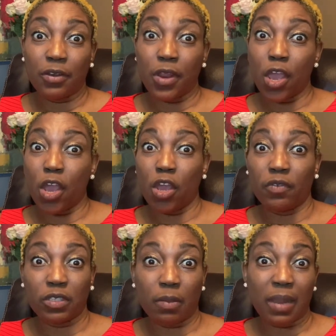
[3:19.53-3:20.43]
no, if
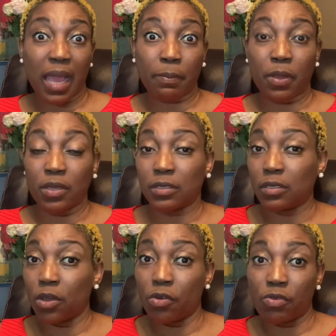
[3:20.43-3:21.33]
it's a black
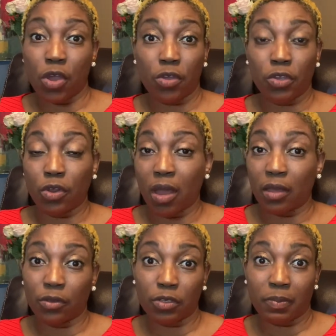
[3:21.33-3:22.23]
person, oh no, you know
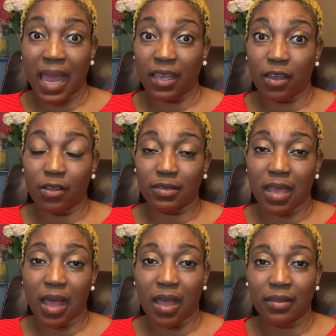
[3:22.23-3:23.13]
how those black girls
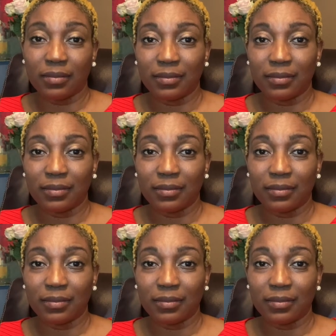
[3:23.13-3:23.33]
are.